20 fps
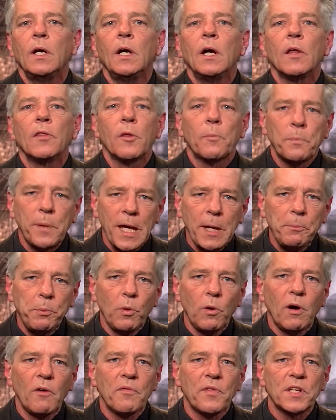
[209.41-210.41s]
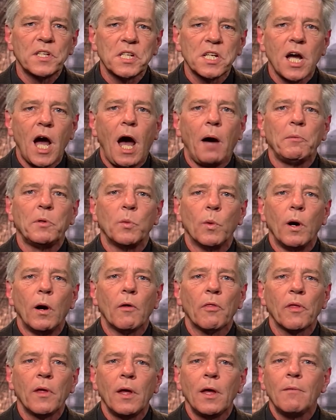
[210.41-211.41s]
The people of this
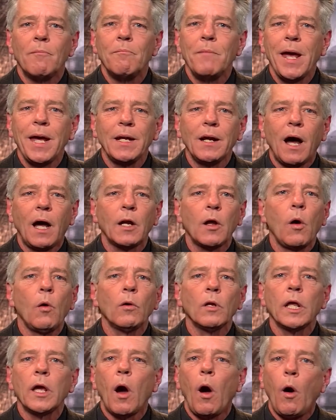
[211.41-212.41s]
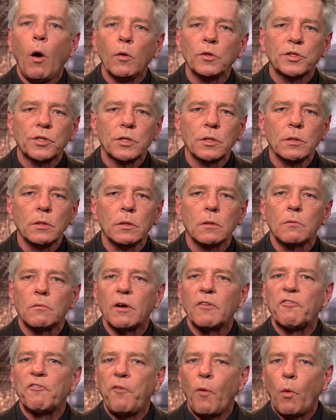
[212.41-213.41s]
Commonwealth may not only alter,
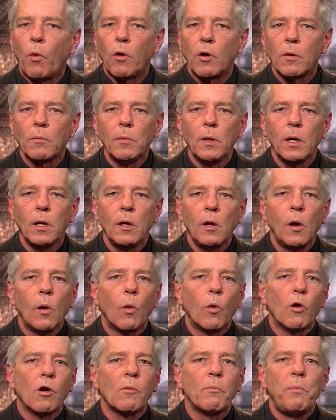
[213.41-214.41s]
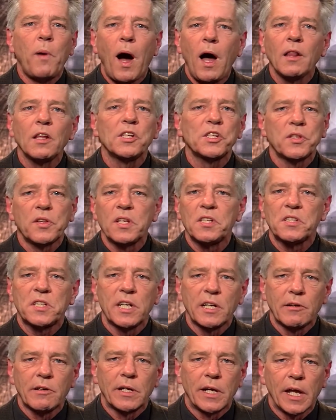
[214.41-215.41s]
reform, or abolish this
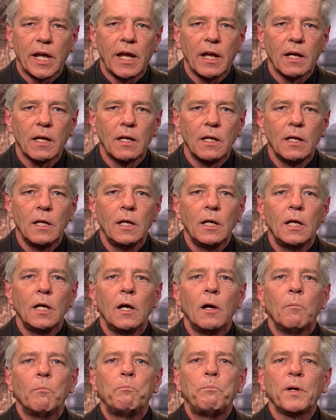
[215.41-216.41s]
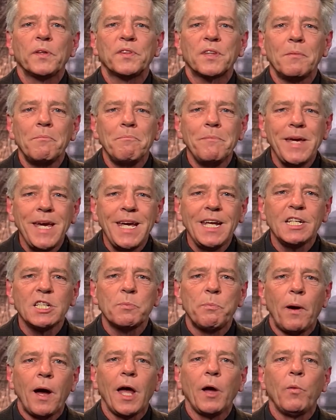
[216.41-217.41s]
tyranny, but the means
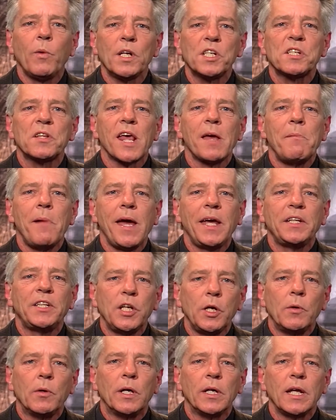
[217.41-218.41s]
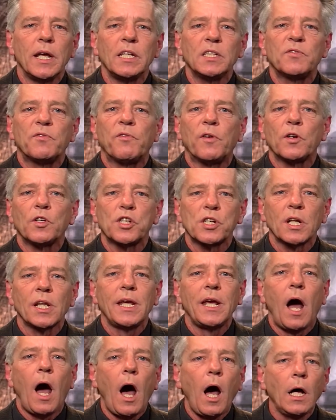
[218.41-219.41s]
by which they may do it is
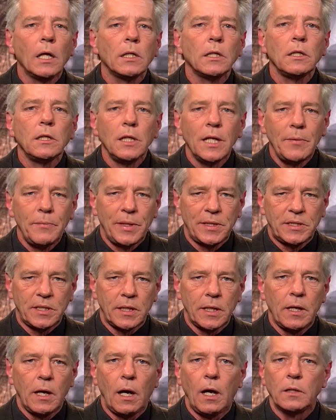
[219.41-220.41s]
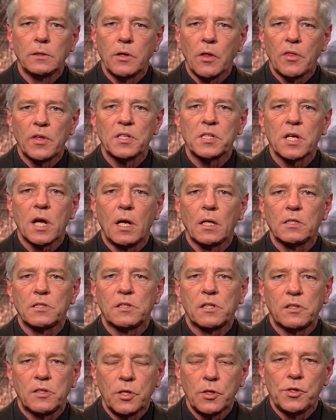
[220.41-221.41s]
virtually unlimited under this
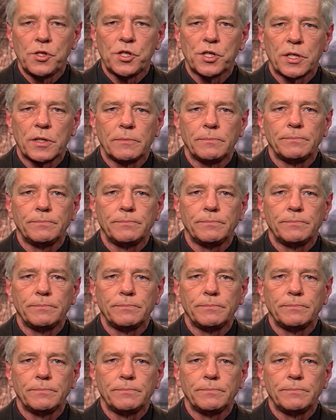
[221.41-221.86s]
Constitution.